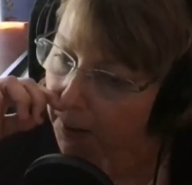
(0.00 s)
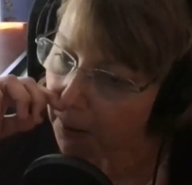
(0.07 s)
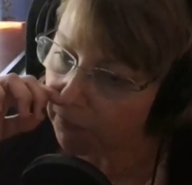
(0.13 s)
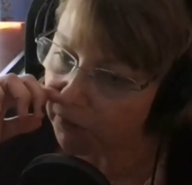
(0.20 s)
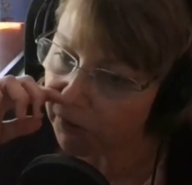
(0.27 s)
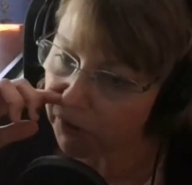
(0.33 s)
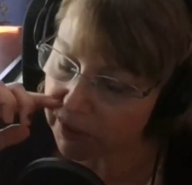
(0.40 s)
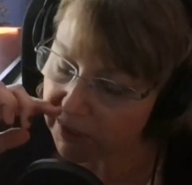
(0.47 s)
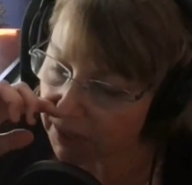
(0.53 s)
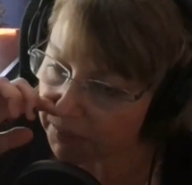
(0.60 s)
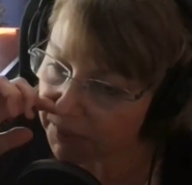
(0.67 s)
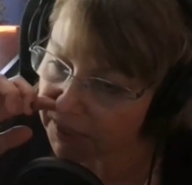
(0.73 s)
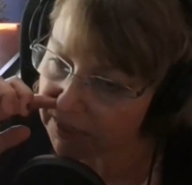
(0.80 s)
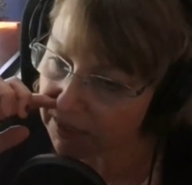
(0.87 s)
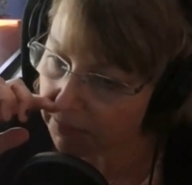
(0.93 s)
Of course,
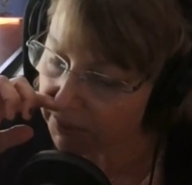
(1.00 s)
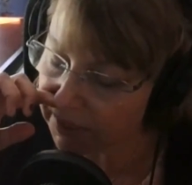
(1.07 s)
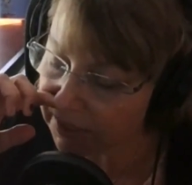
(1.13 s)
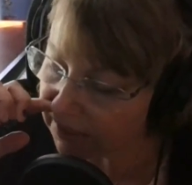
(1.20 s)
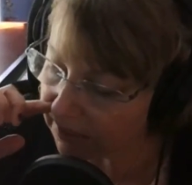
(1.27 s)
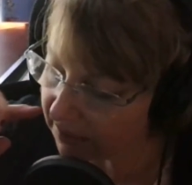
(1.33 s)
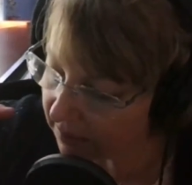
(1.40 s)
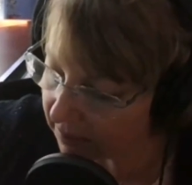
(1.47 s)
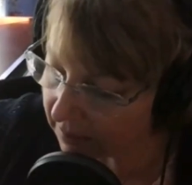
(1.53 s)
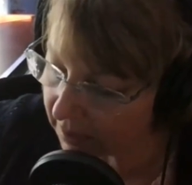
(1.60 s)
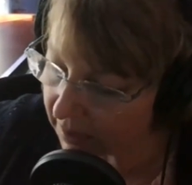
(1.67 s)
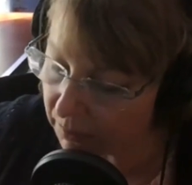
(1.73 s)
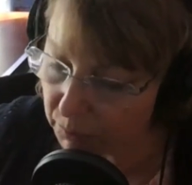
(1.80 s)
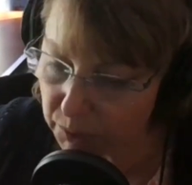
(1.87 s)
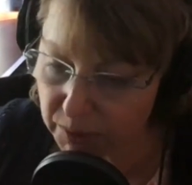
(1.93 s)
keeping some
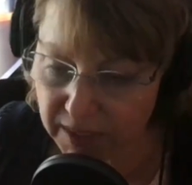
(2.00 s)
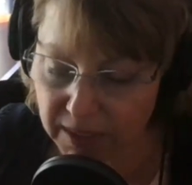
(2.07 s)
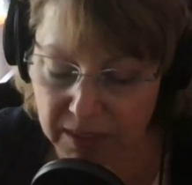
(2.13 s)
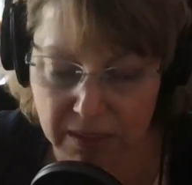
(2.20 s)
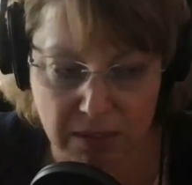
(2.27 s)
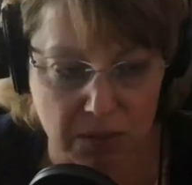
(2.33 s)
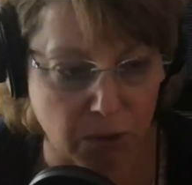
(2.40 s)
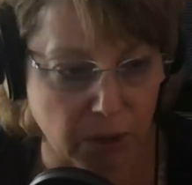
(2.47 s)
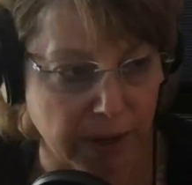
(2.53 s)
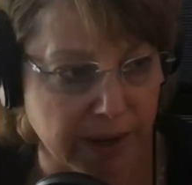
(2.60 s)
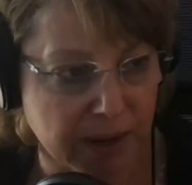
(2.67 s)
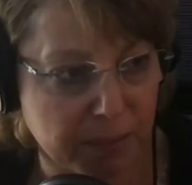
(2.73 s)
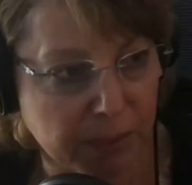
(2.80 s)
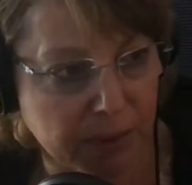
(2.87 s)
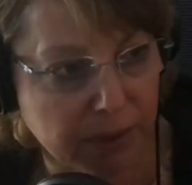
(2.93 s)
consistency routines is
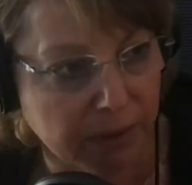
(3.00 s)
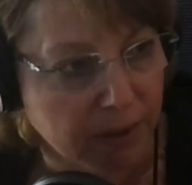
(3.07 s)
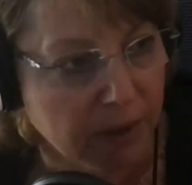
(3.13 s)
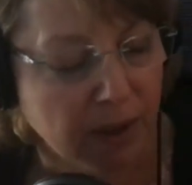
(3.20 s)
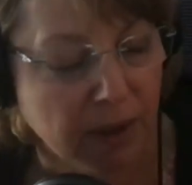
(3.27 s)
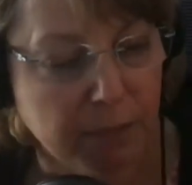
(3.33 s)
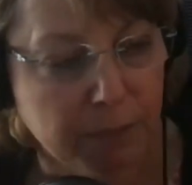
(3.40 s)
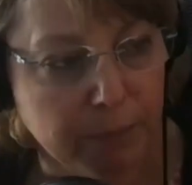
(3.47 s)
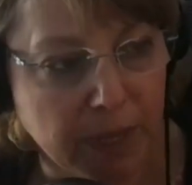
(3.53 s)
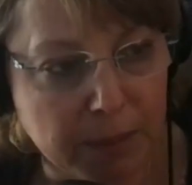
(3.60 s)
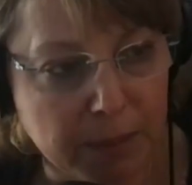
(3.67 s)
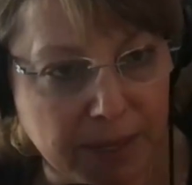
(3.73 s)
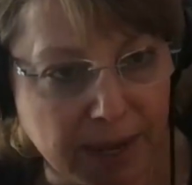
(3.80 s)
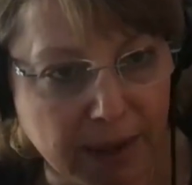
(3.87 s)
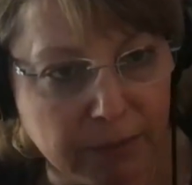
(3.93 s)
great, but
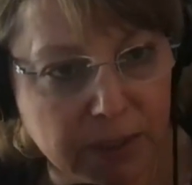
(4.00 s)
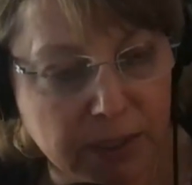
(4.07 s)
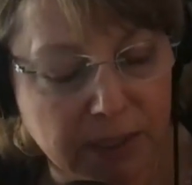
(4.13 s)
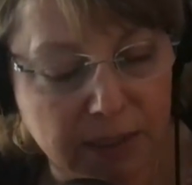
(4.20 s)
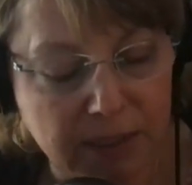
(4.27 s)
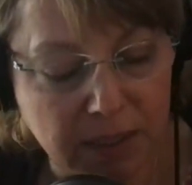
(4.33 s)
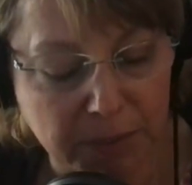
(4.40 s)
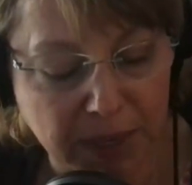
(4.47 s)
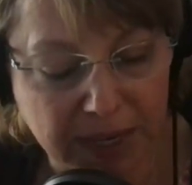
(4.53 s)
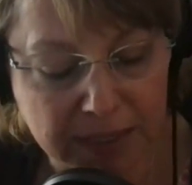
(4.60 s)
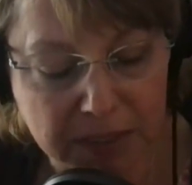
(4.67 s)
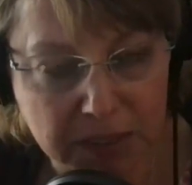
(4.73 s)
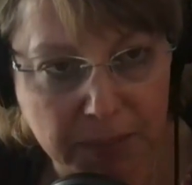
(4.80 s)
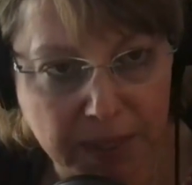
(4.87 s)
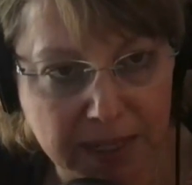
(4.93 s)
maybe having some kind of
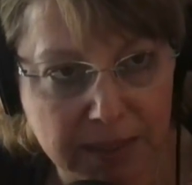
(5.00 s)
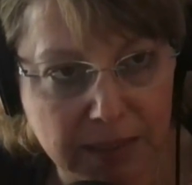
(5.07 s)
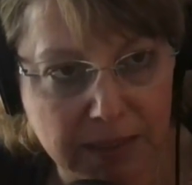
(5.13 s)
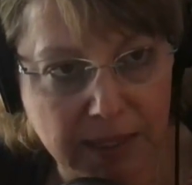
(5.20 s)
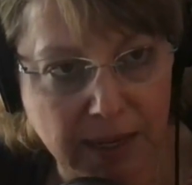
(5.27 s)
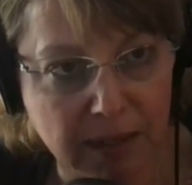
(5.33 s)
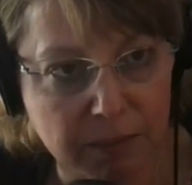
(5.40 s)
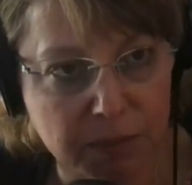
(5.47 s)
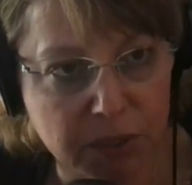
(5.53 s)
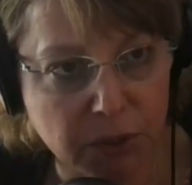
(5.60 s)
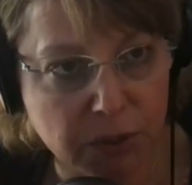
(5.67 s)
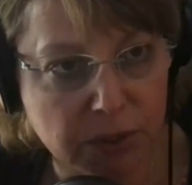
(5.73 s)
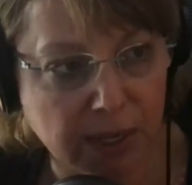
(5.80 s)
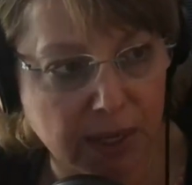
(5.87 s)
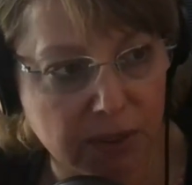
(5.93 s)
space and time in your
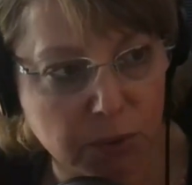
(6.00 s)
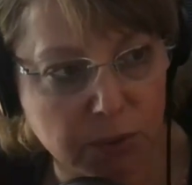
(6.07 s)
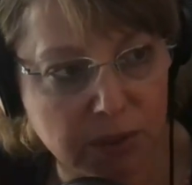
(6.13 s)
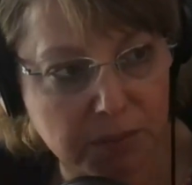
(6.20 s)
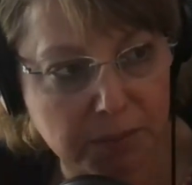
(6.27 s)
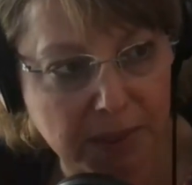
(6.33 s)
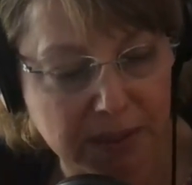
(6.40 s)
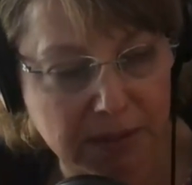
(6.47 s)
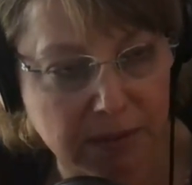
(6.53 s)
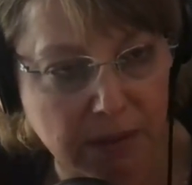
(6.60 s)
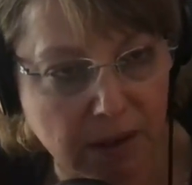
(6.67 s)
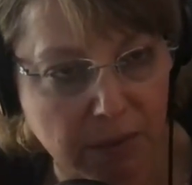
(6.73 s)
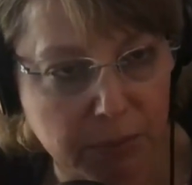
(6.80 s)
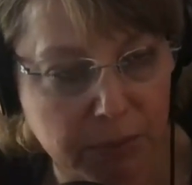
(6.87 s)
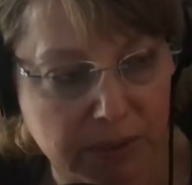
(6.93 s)
schedule to mix it
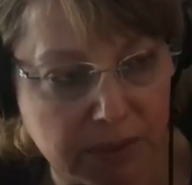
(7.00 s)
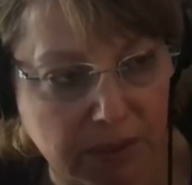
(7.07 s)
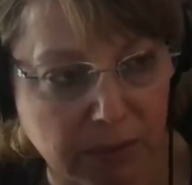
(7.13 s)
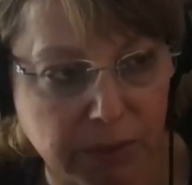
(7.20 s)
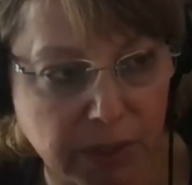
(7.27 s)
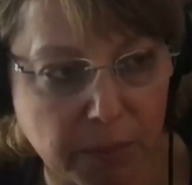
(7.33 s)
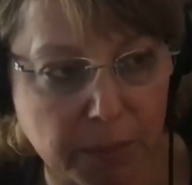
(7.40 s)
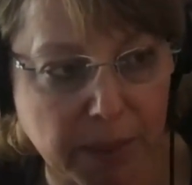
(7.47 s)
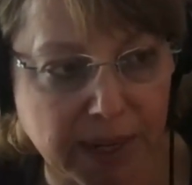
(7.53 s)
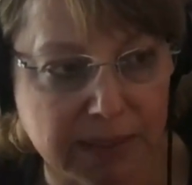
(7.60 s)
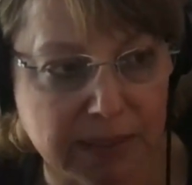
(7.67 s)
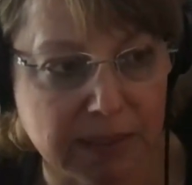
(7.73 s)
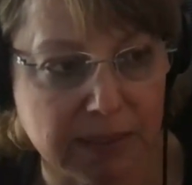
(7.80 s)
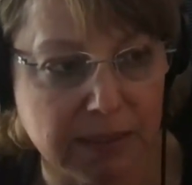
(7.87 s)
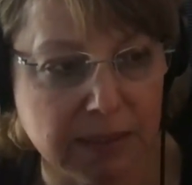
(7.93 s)
up with self-care
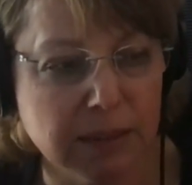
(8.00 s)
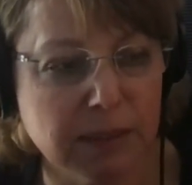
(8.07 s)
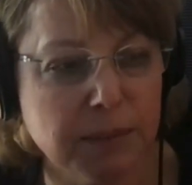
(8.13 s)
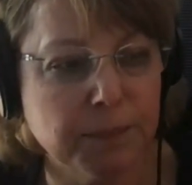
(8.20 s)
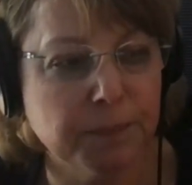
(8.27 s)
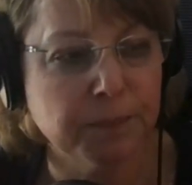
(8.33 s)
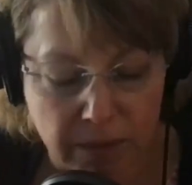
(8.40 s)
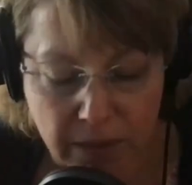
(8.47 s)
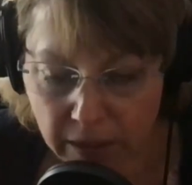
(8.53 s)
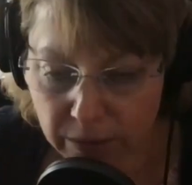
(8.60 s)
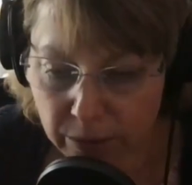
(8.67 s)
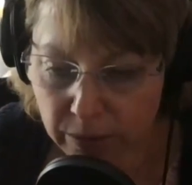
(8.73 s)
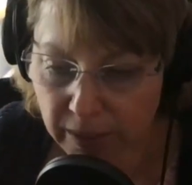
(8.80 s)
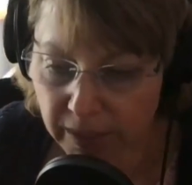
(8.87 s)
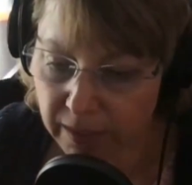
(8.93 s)
practices. The
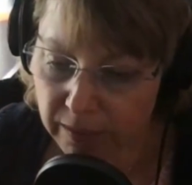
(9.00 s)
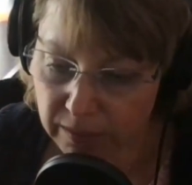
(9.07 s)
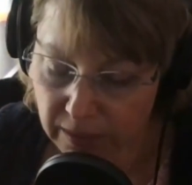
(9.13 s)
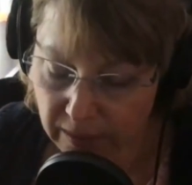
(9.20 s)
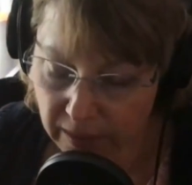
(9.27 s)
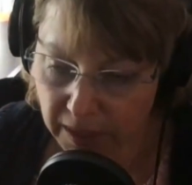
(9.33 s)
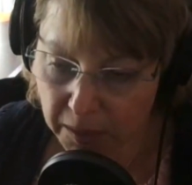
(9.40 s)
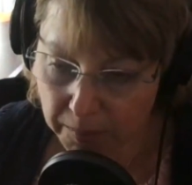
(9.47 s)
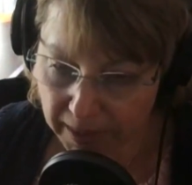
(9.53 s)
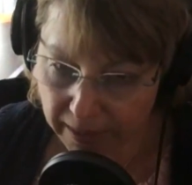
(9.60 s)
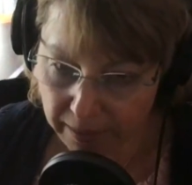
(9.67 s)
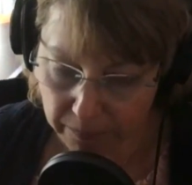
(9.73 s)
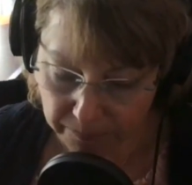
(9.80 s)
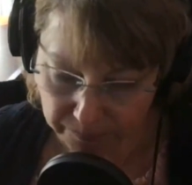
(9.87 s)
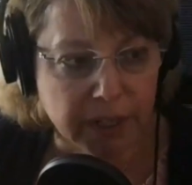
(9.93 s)
other thing to think
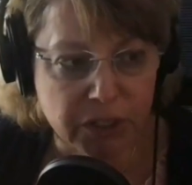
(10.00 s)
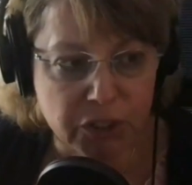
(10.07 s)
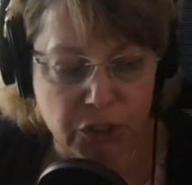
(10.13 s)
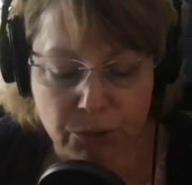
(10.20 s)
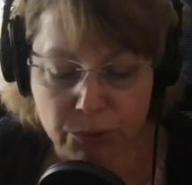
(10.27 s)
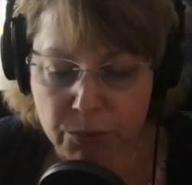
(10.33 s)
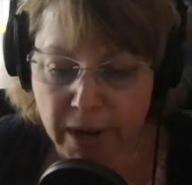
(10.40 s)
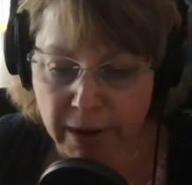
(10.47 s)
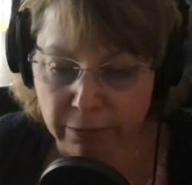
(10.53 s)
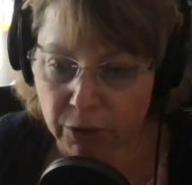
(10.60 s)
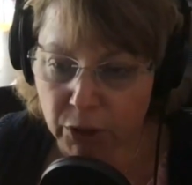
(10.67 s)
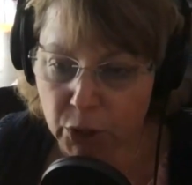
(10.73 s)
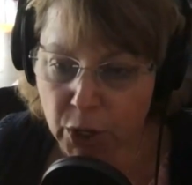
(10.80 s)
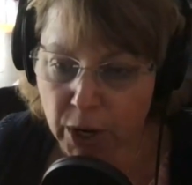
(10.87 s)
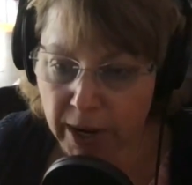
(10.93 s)
about is you
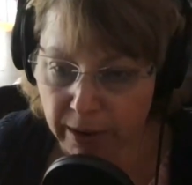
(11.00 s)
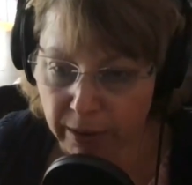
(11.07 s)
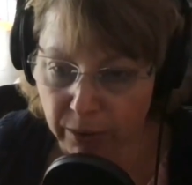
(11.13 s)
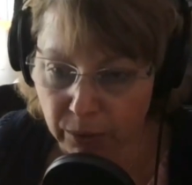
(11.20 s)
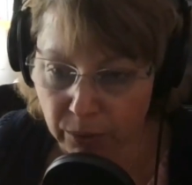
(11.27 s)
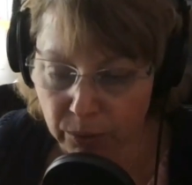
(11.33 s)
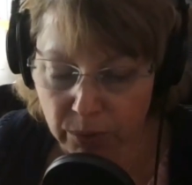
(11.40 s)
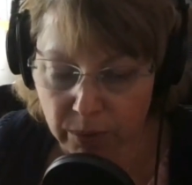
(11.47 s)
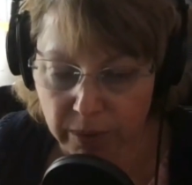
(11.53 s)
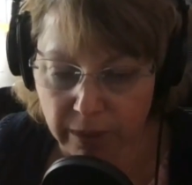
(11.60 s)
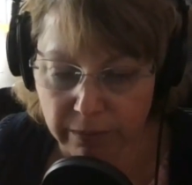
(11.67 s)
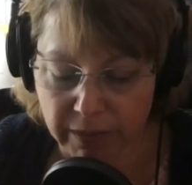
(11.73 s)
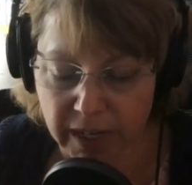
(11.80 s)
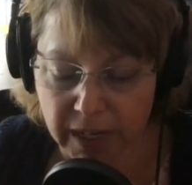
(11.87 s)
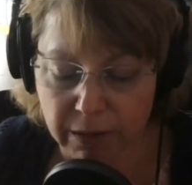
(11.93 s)
never know if
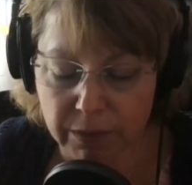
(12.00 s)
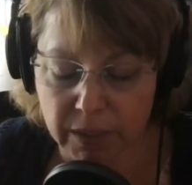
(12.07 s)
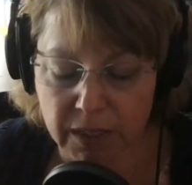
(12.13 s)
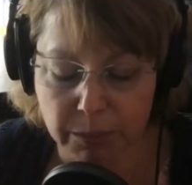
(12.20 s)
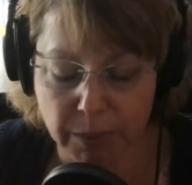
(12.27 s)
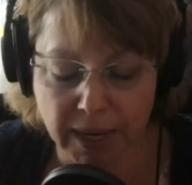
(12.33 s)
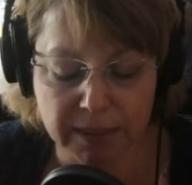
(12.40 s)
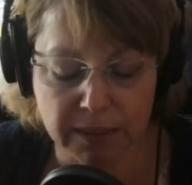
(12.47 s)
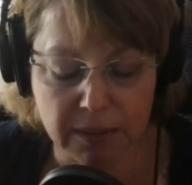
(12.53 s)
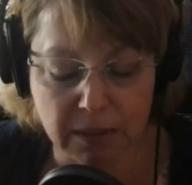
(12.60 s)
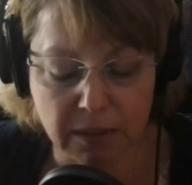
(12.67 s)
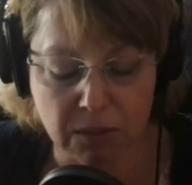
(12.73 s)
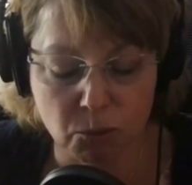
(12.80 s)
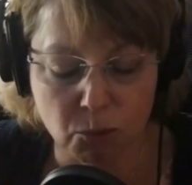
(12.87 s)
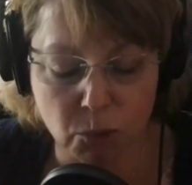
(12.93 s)
any of these
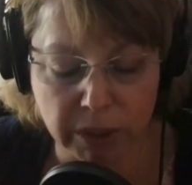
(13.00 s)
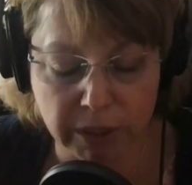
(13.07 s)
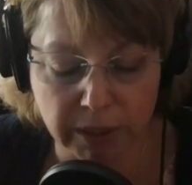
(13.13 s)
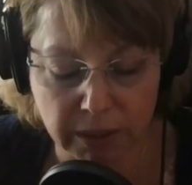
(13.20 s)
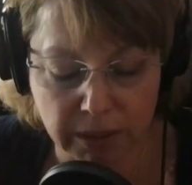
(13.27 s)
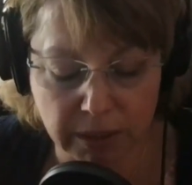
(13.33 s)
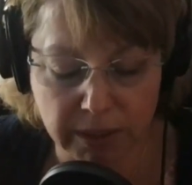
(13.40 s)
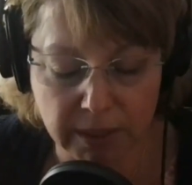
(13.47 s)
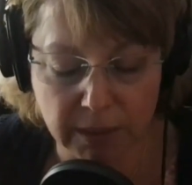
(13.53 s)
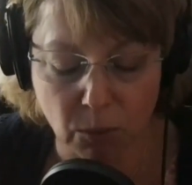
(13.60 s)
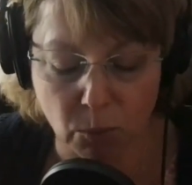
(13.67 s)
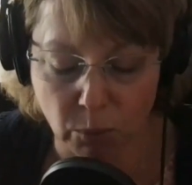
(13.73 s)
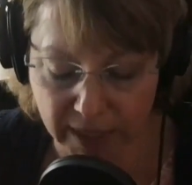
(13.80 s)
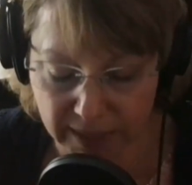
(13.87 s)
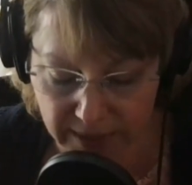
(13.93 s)
practices really
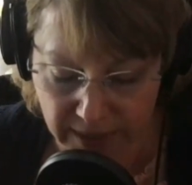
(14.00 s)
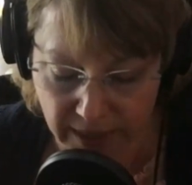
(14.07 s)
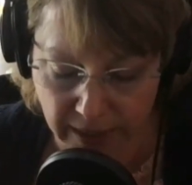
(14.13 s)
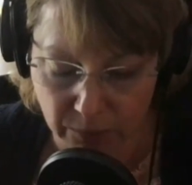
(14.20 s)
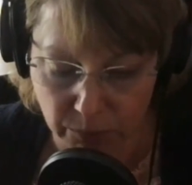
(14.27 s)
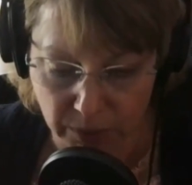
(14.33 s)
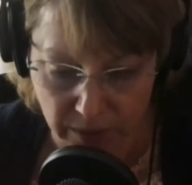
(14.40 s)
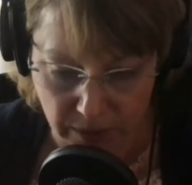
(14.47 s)
resonate with